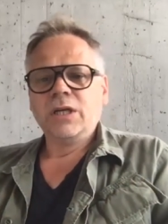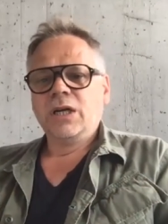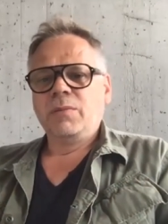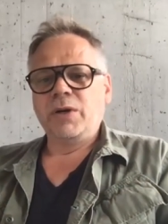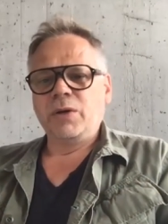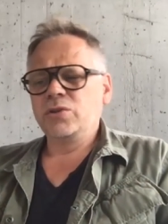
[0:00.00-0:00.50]

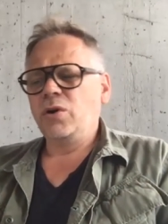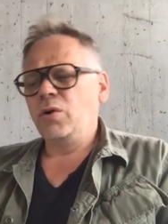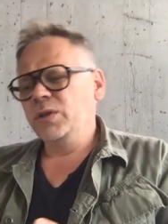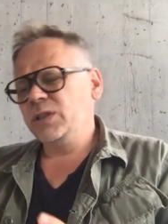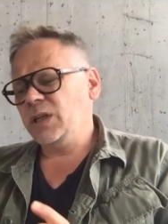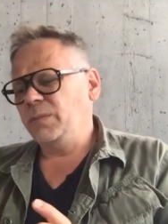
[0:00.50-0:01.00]
Mm. But it was
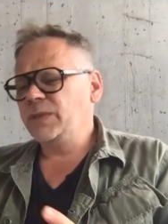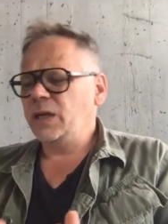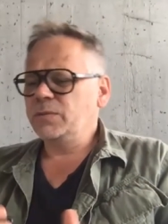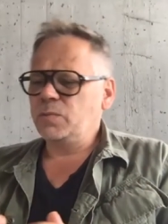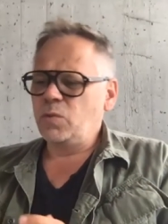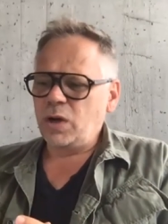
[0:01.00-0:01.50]
always
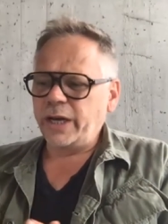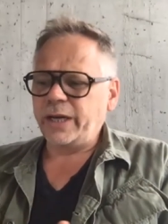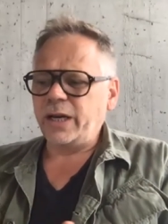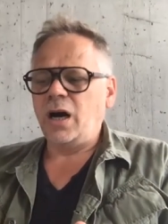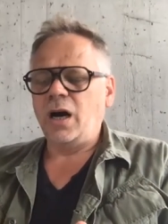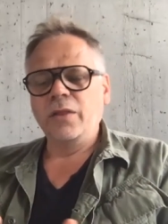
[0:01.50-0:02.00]
sometimes more like
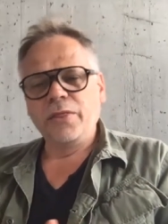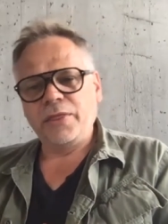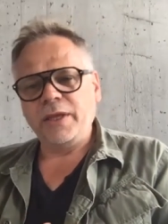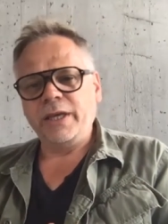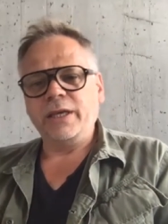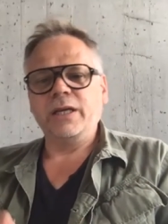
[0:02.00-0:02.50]
a
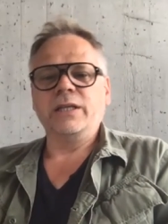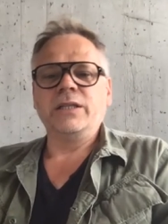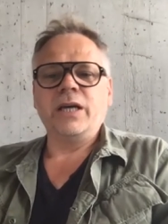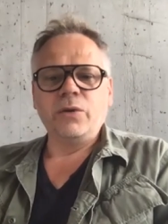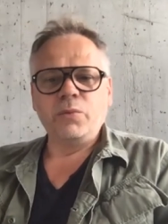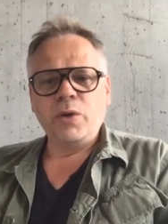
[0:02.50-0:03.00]
hunting, and,
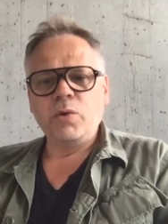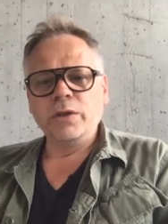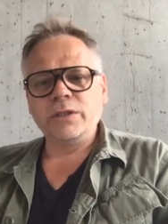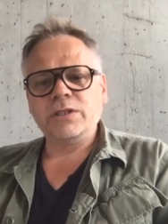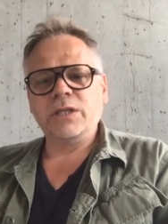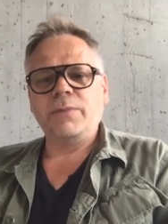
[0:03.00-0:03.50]
and, we
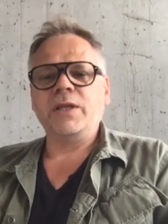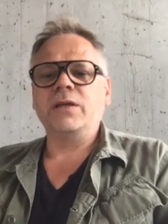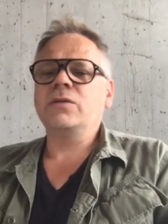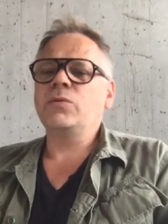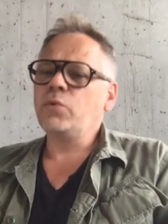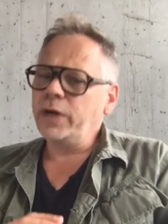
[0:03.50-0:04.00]
wanted
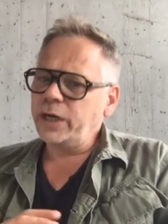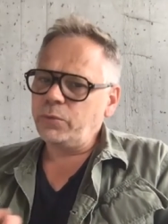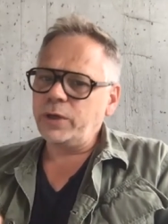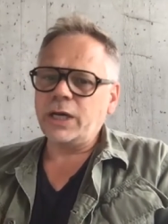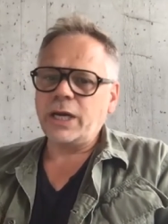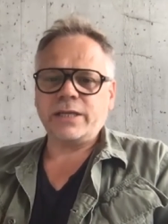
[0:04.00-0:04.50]
something really
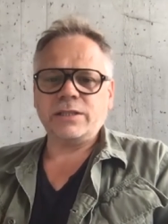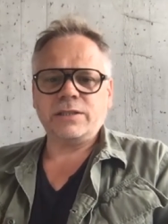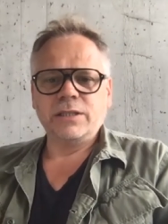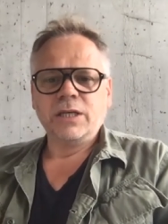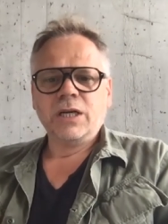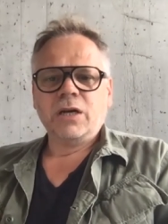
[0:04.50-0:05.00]

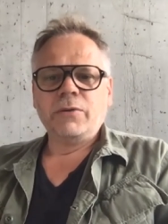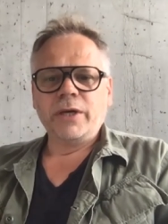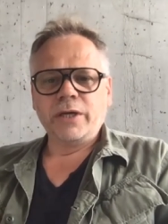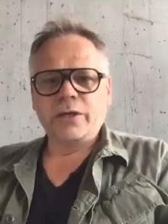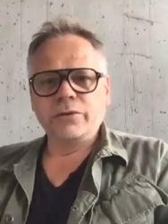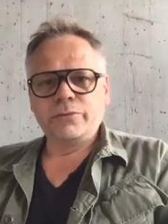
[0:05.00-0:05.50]
relaxed where
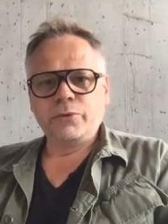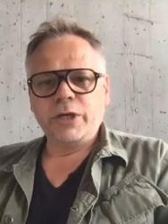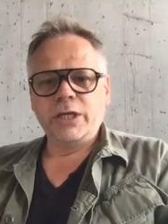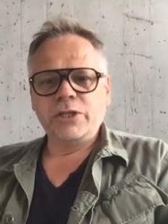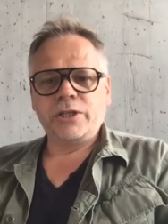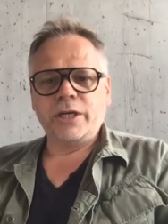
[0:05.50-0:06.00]
you could
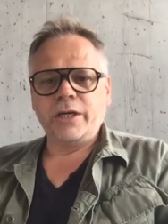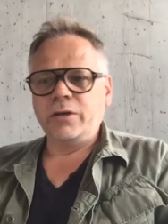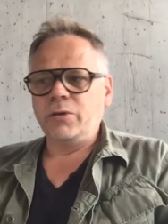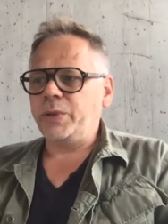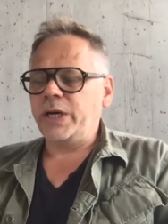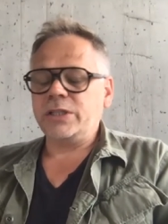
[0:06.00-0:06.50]
really share
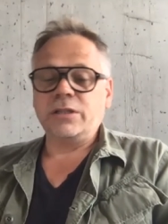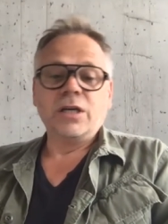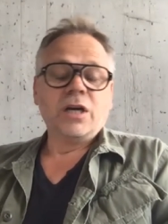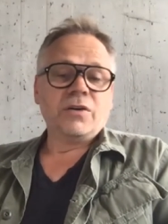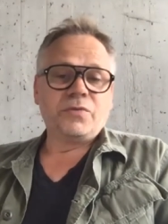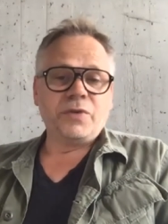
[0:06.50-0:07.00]
your passion,
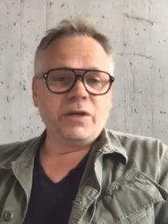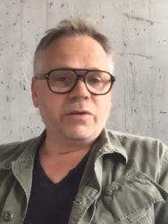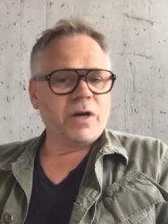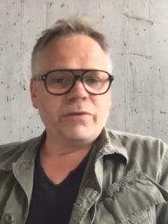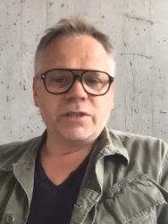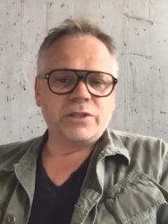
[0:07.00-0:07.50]
feel
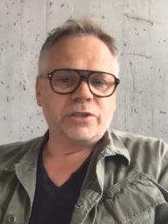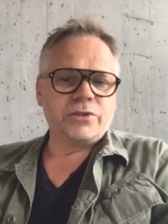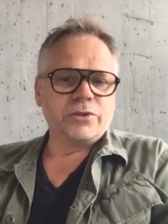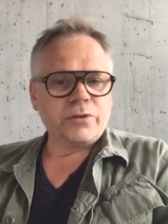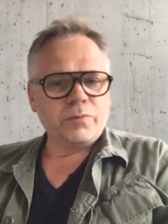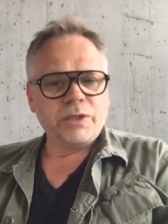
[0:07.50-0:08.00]
very
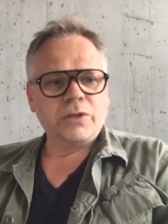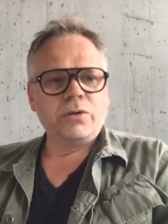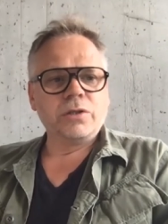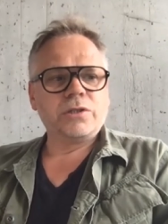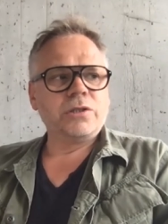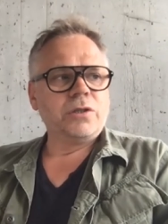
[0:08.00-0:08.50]
secure, but
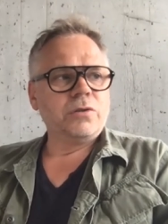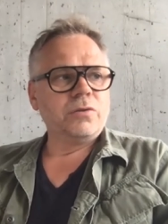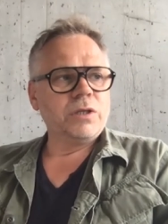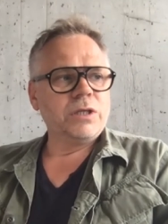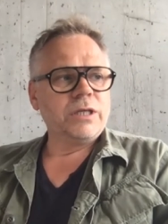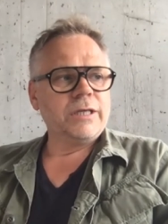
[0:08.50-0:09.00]

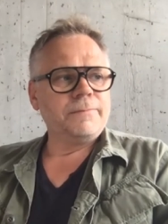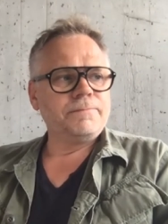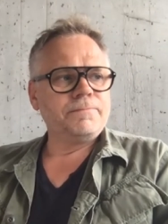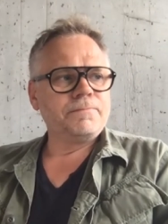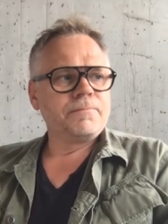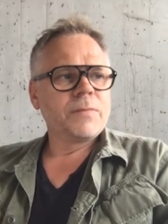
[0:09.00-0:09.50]
also um,